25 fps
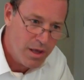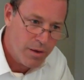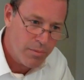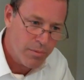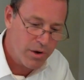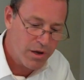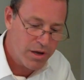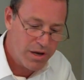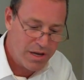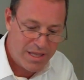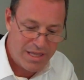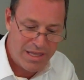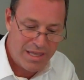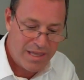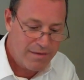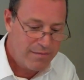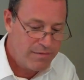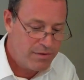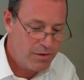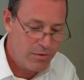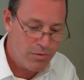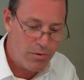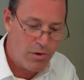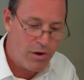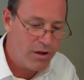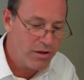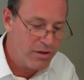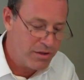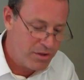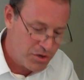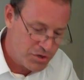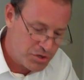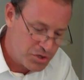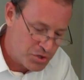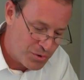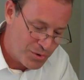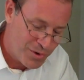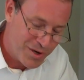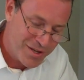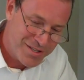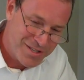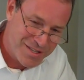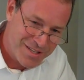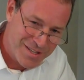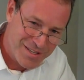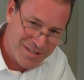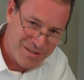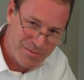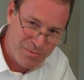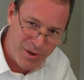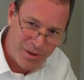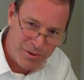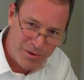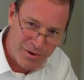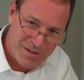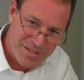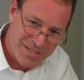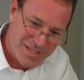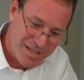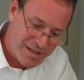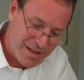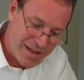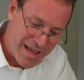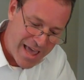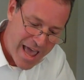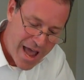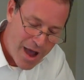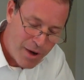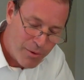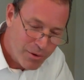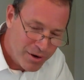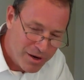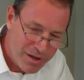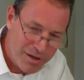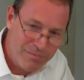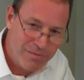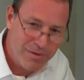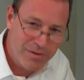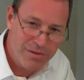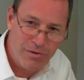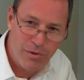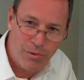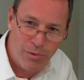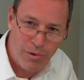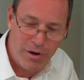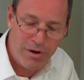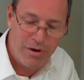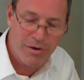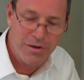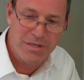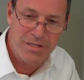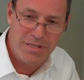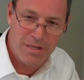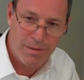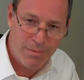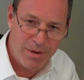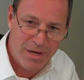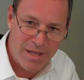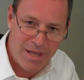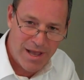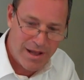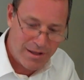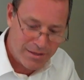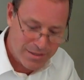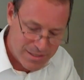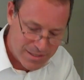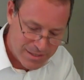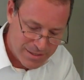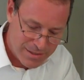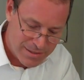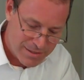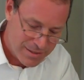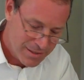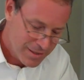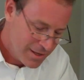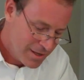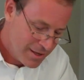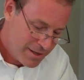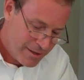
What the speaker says: We're going to give you all of your choices, whether it's in our inventory or somebody else's.